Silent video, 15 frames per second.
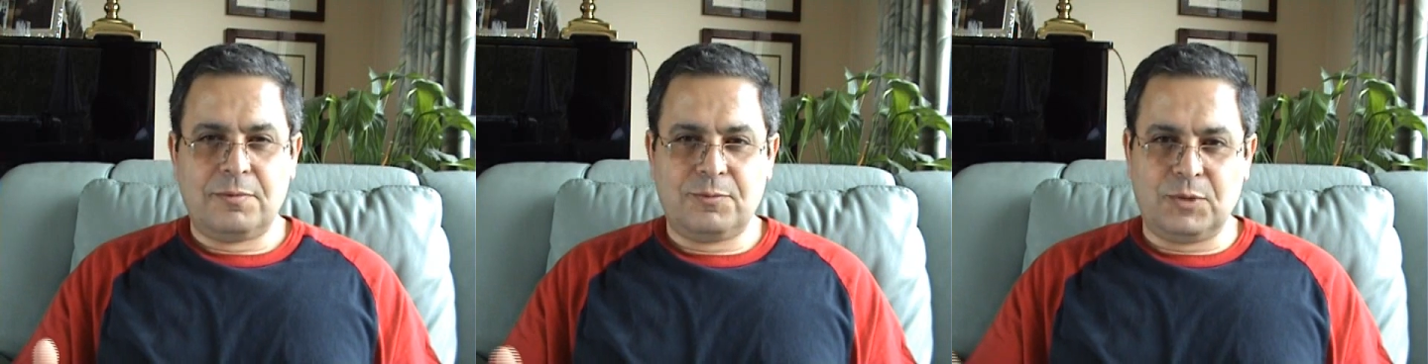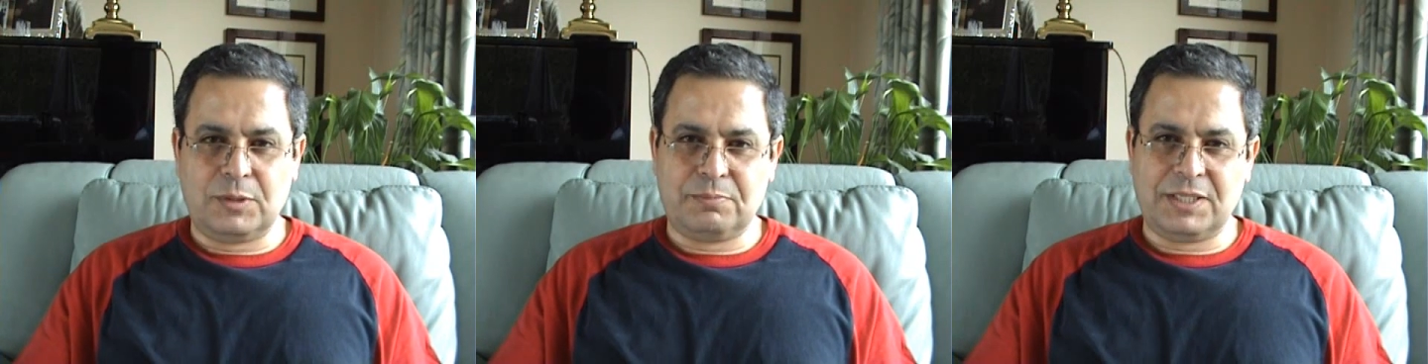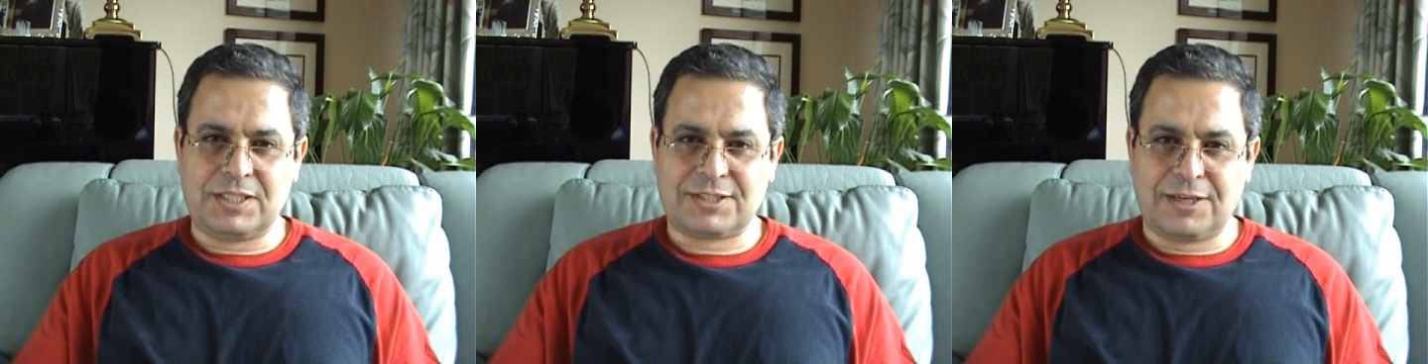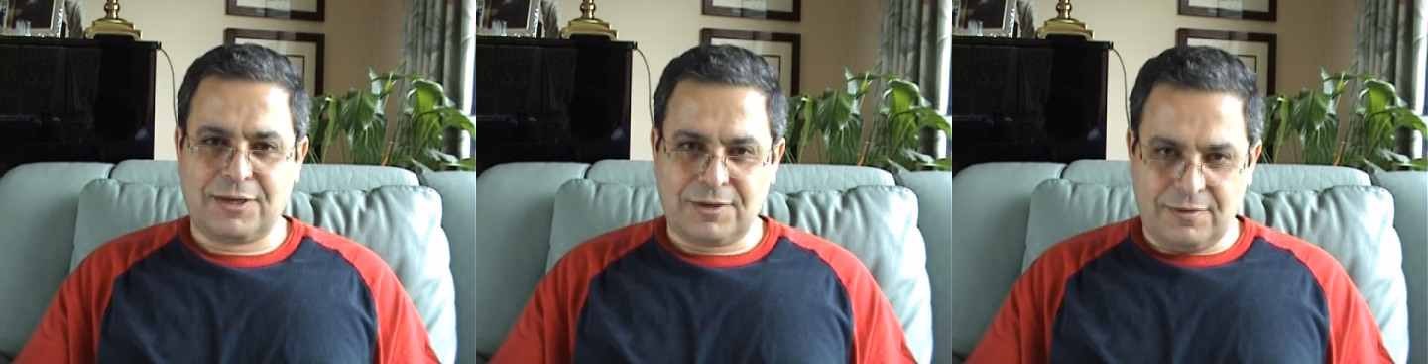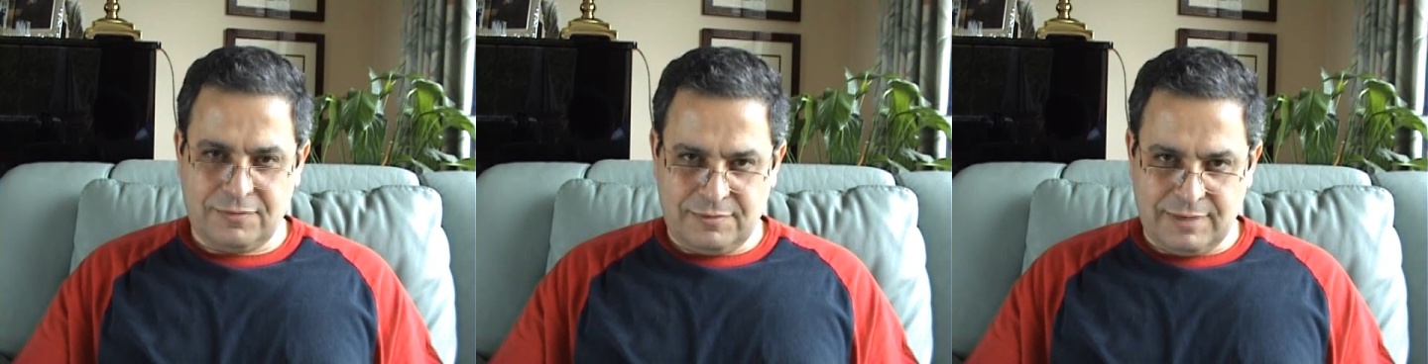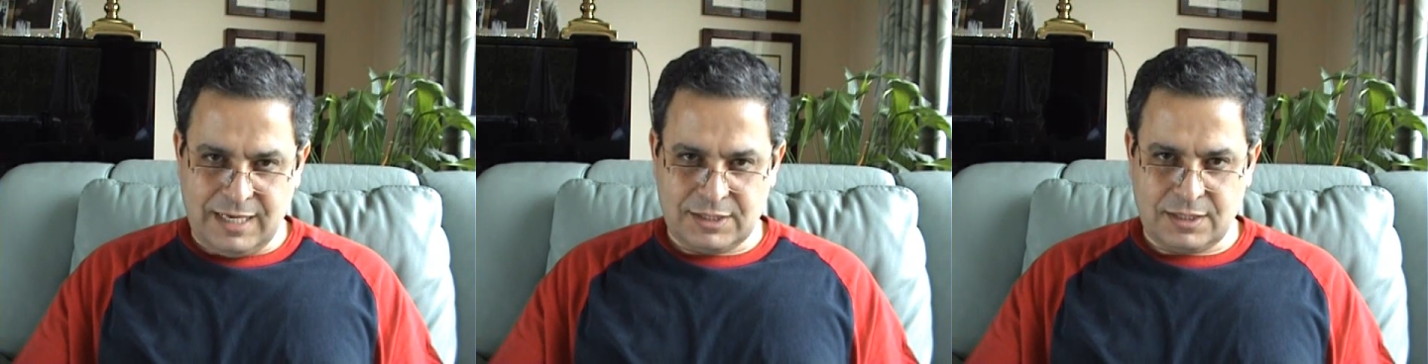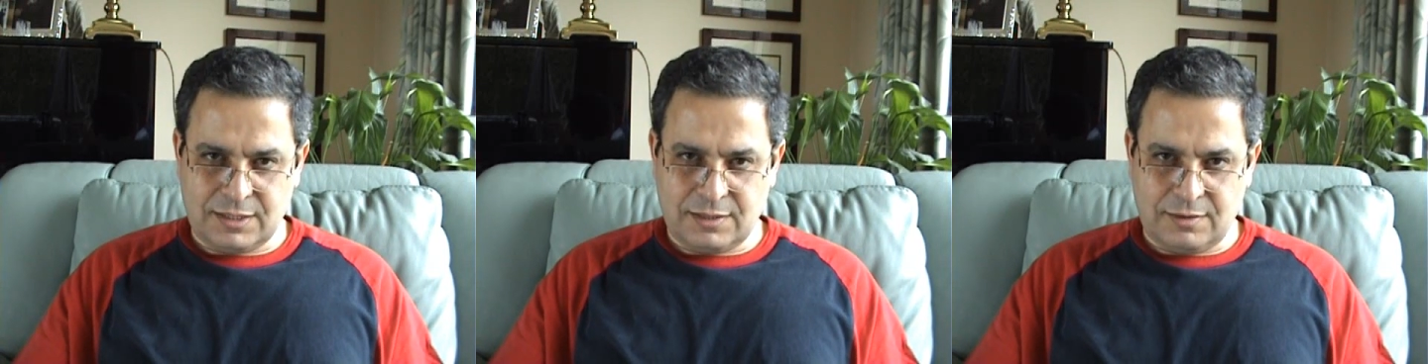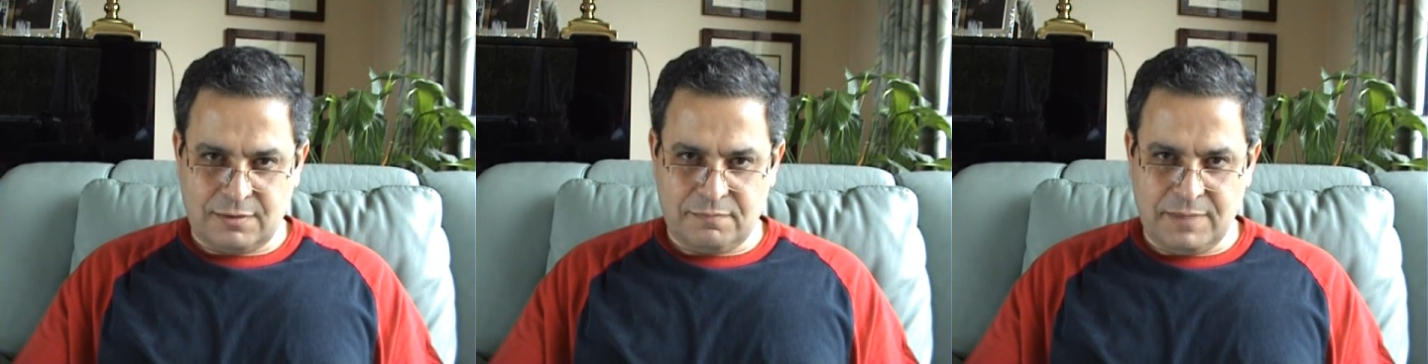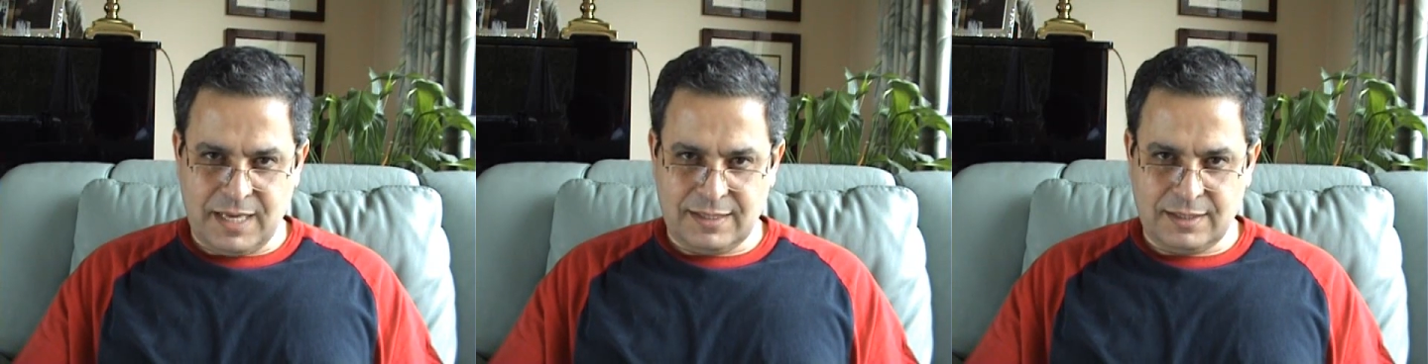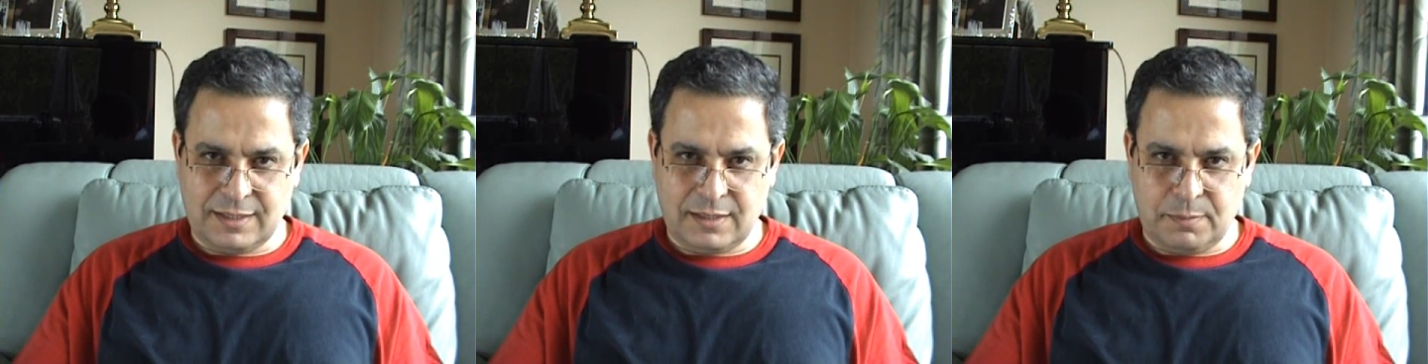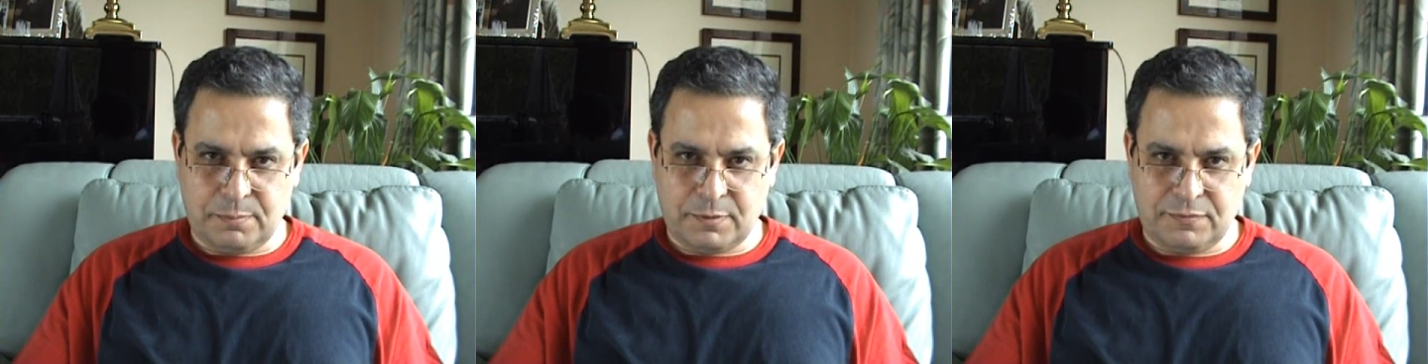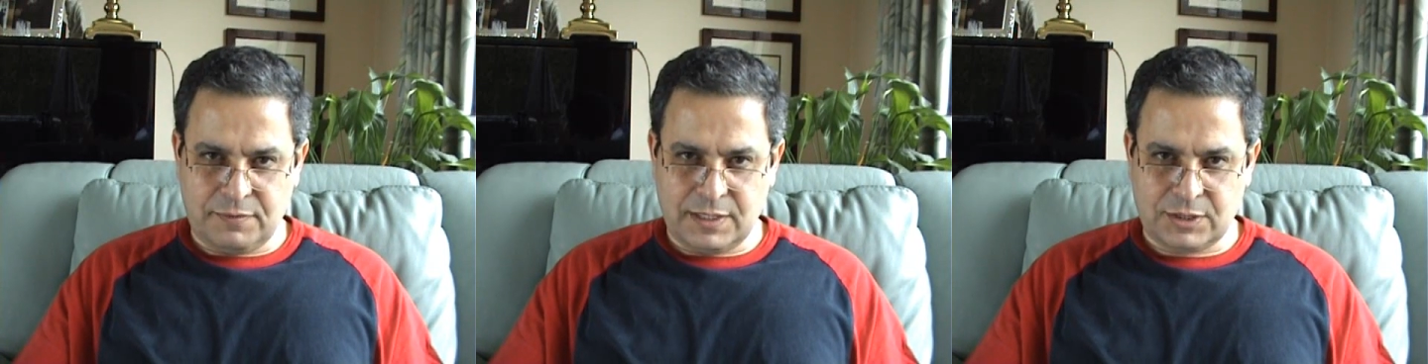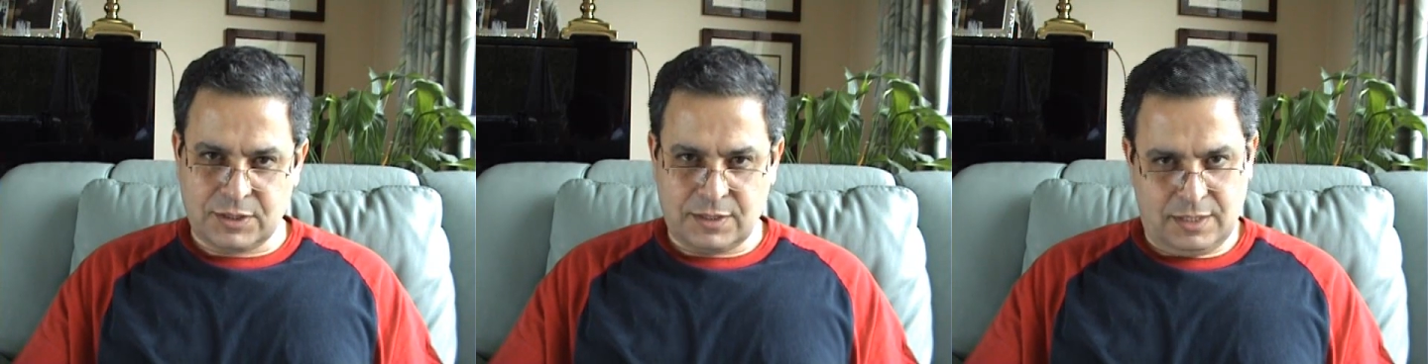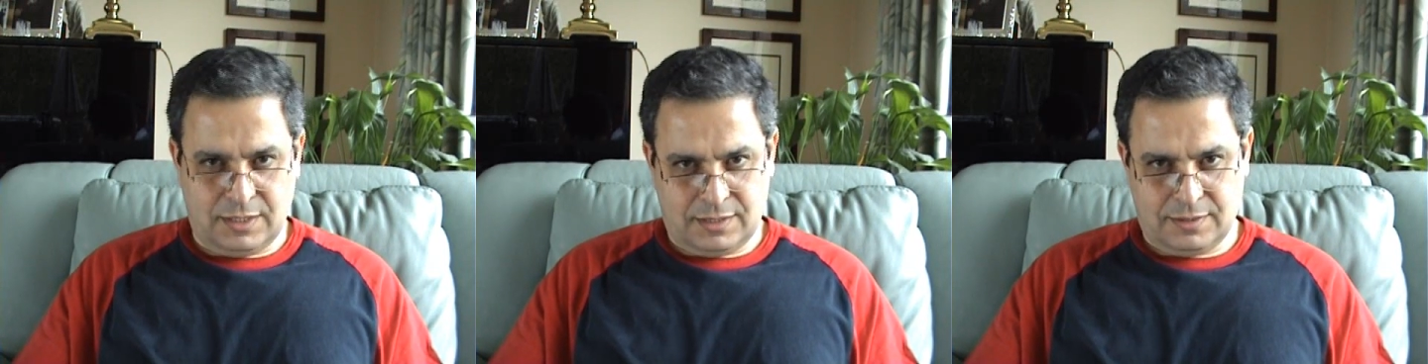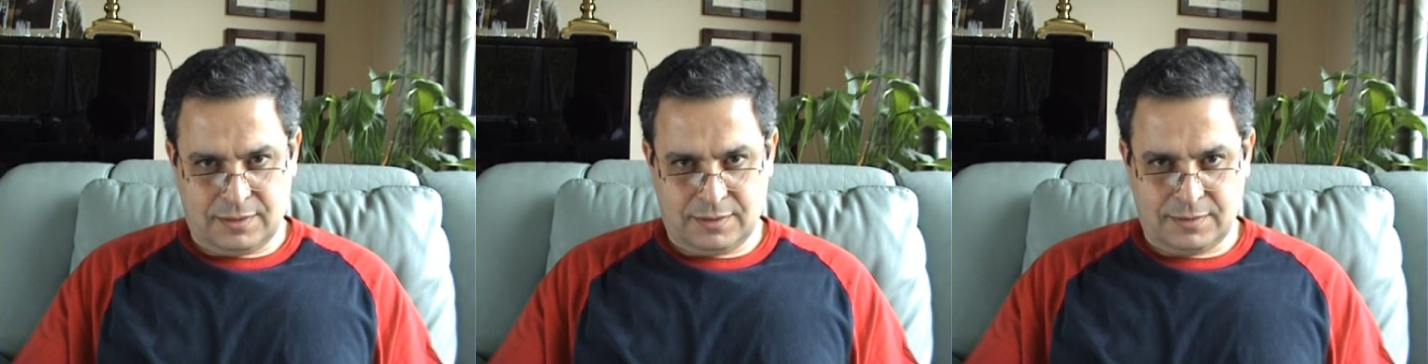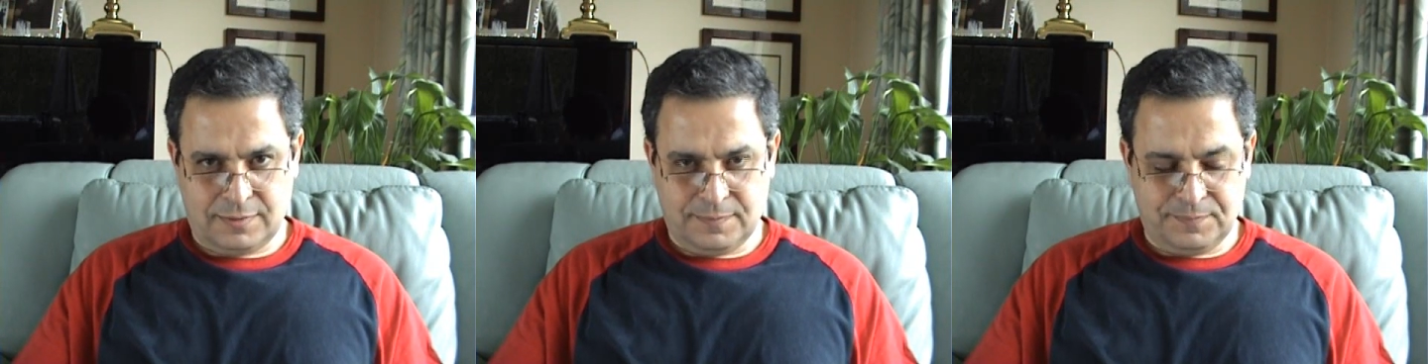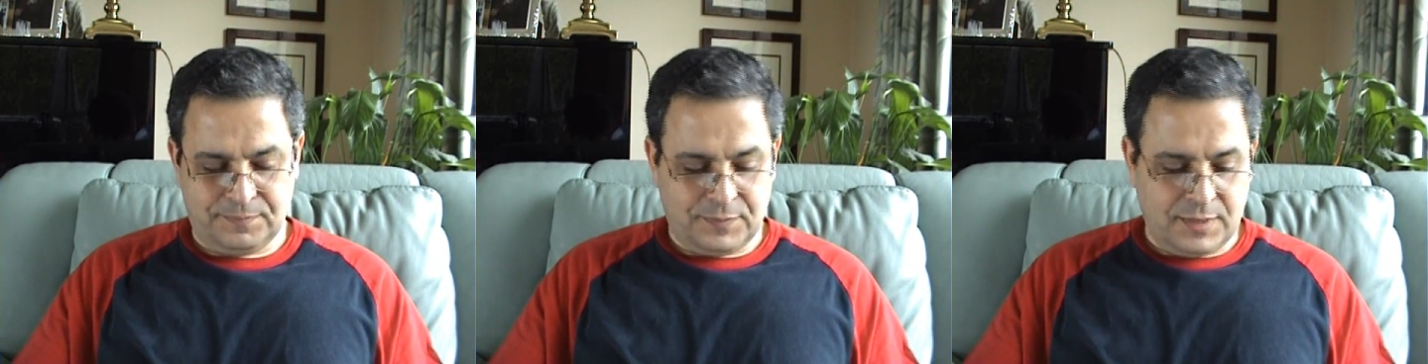would be struck off the register of medical profession, isn't it?